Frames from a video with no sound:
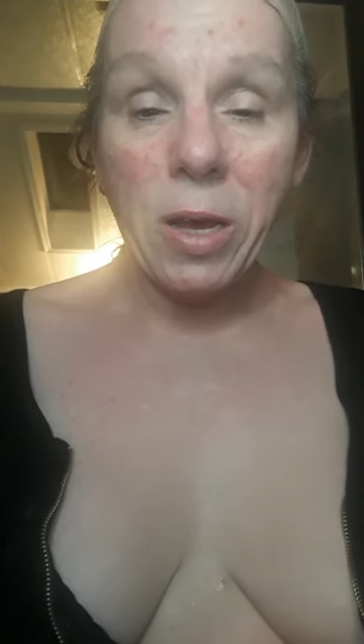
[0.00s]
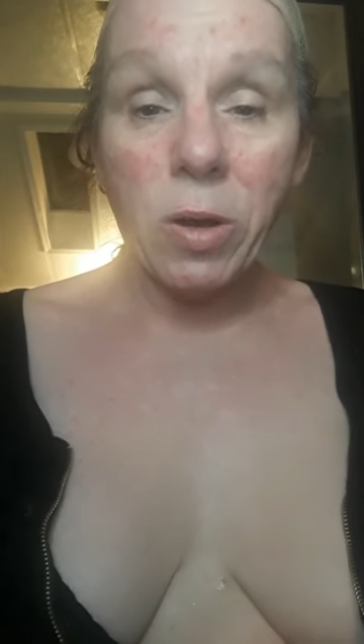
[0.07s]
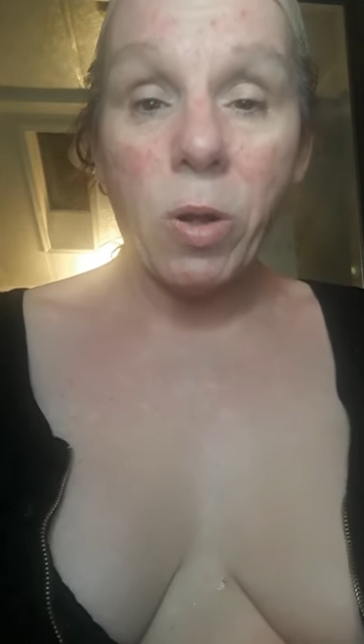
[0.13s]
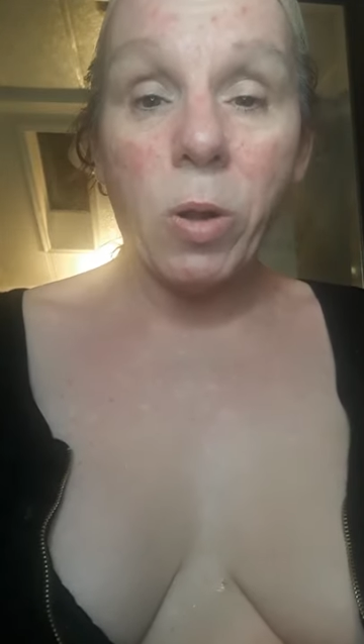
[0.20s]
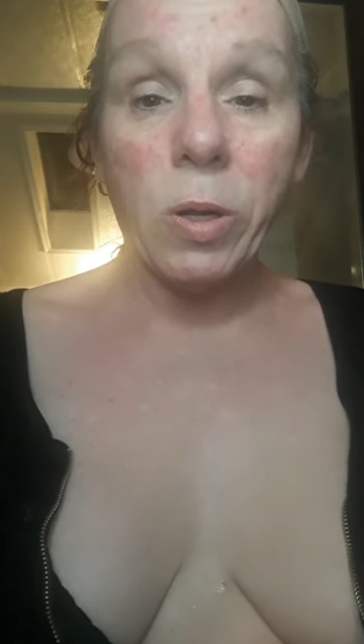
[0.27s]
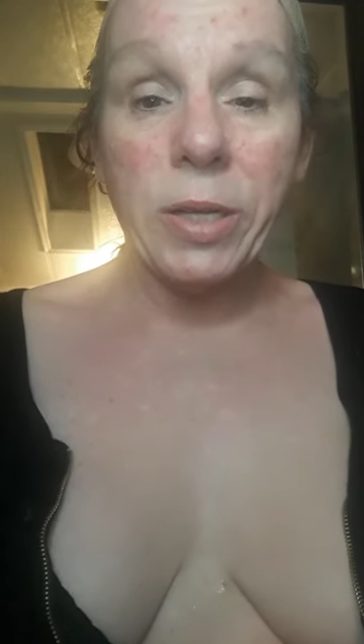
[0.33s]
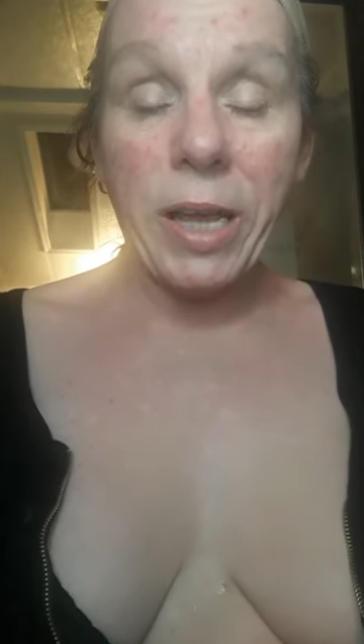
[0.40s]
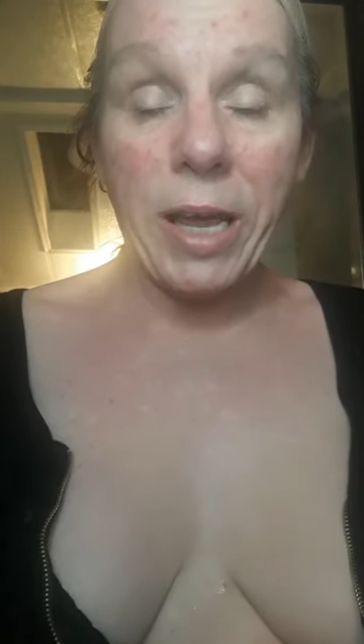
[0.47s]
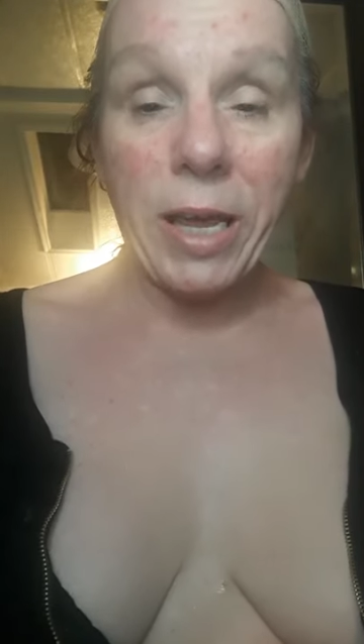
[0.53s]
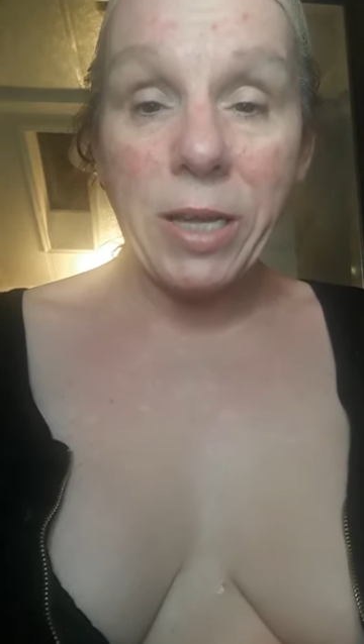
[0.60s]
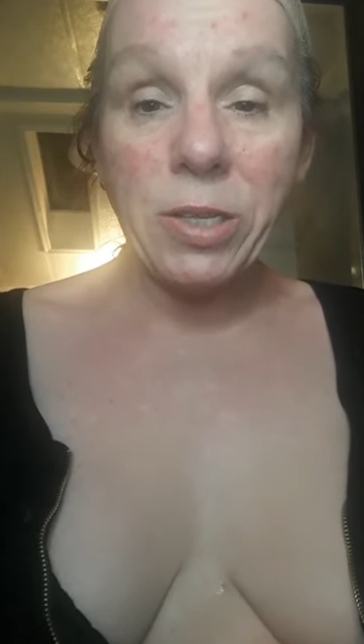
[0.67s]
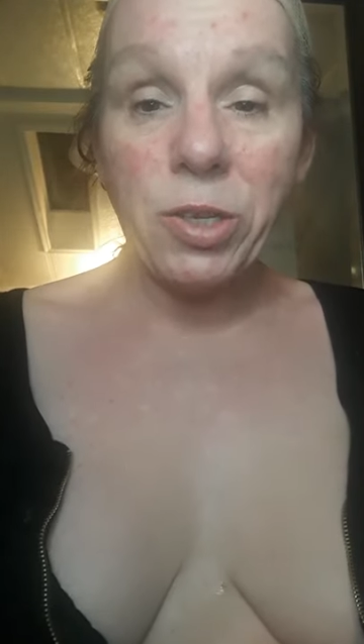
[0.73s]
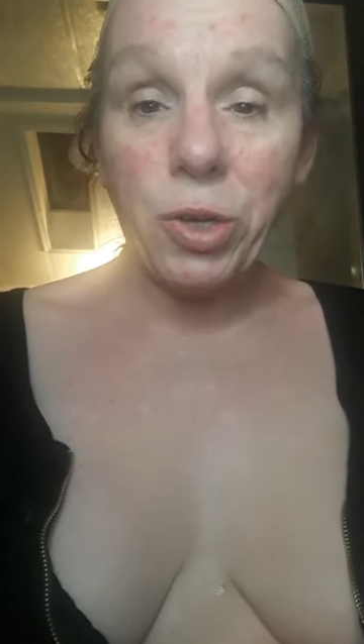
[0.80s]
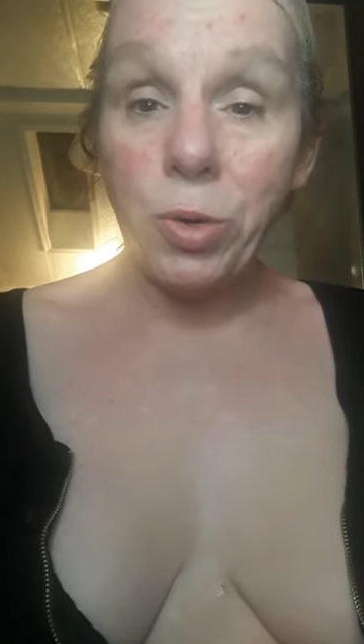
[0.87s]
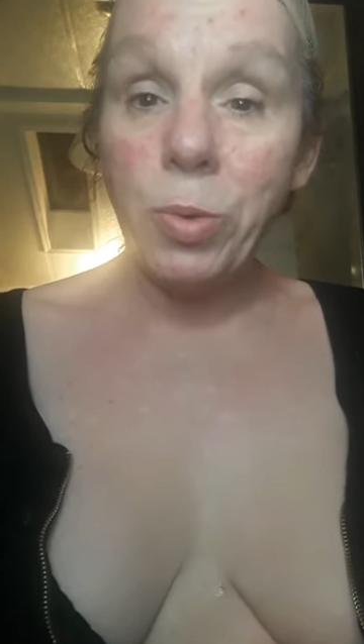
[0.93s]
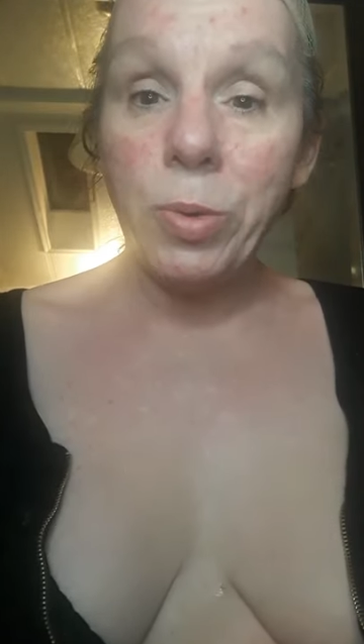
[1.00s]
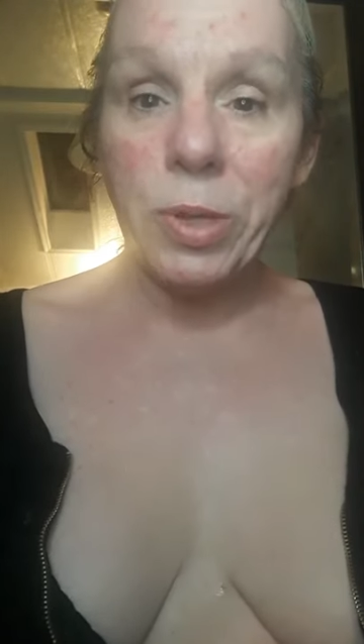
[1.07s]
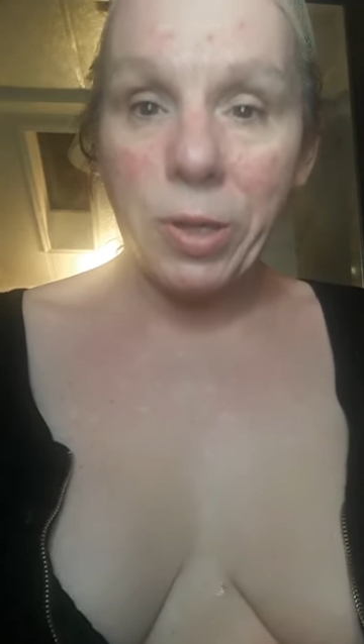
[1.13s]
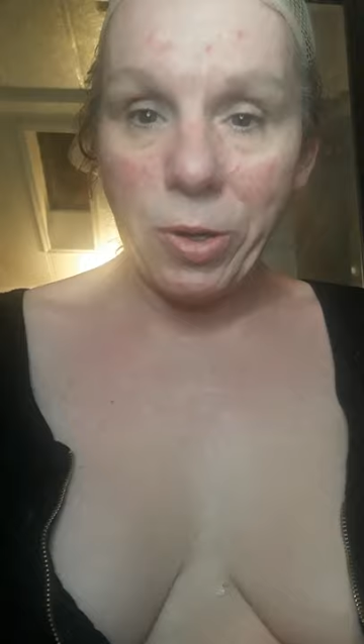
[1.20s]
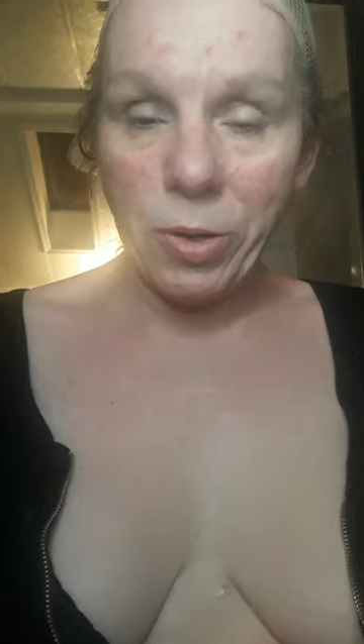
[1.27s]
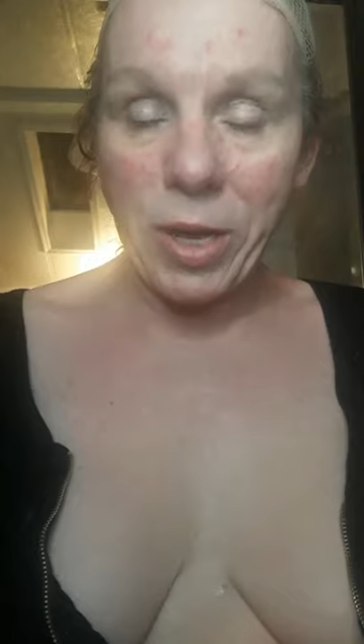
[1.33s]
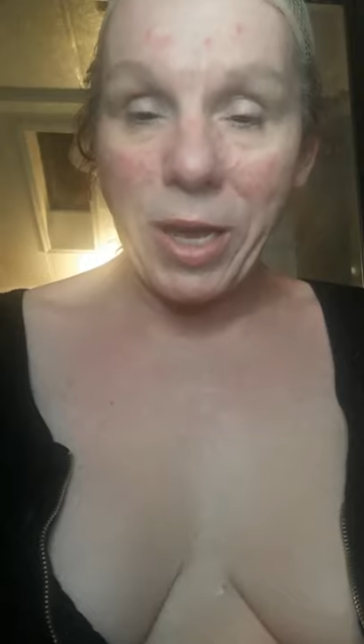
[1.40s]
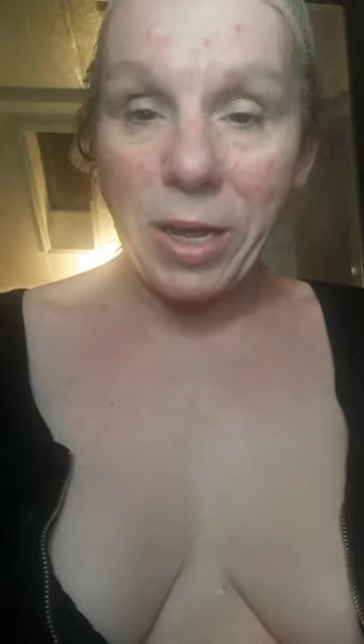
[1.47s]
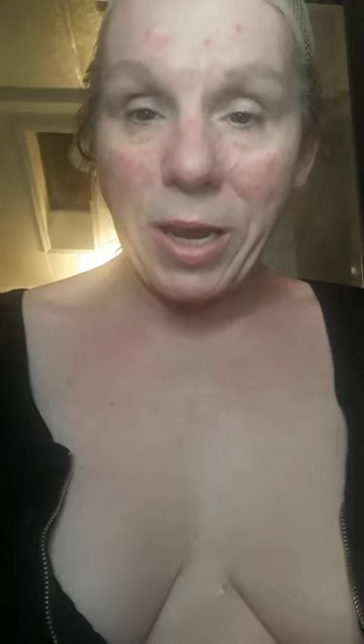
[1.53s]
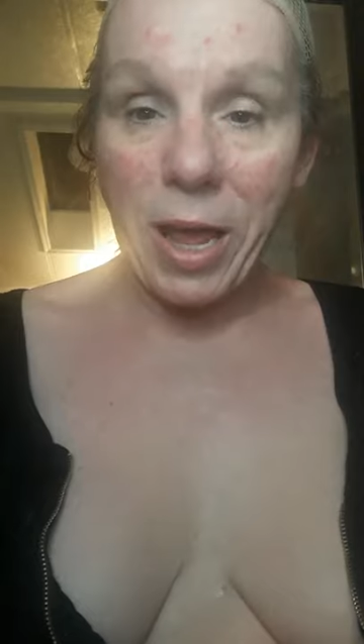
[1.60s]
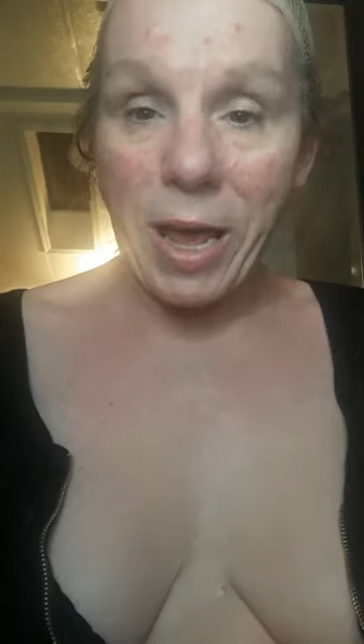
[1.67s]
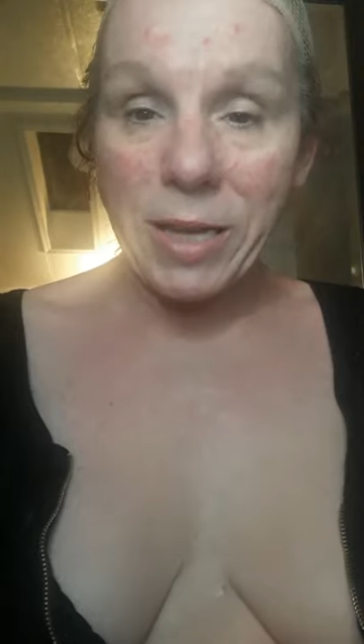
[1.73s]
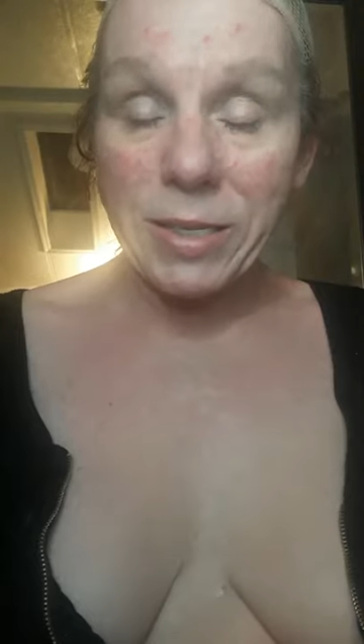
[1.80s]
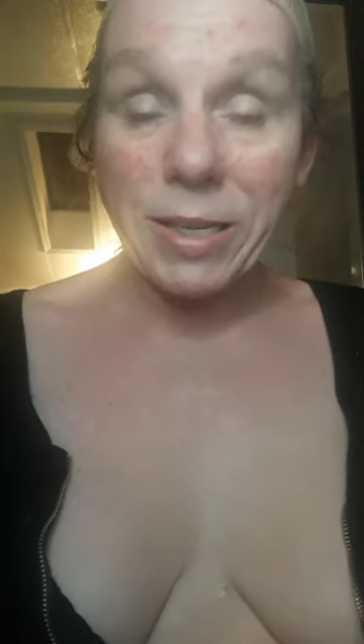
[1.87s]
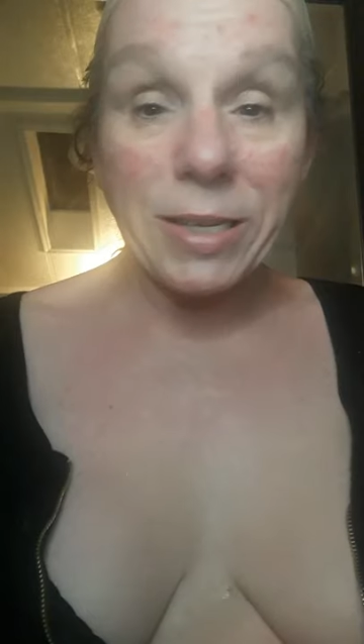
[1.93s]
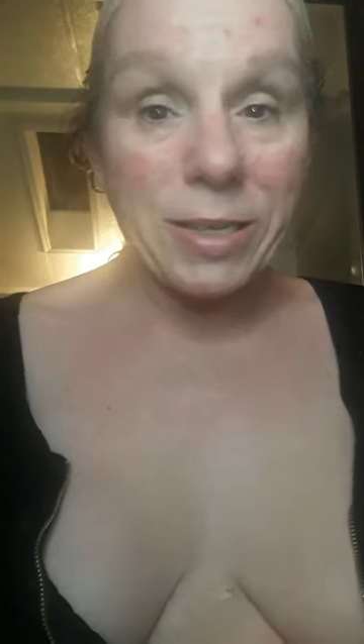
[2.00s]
called Into the Looking Glass.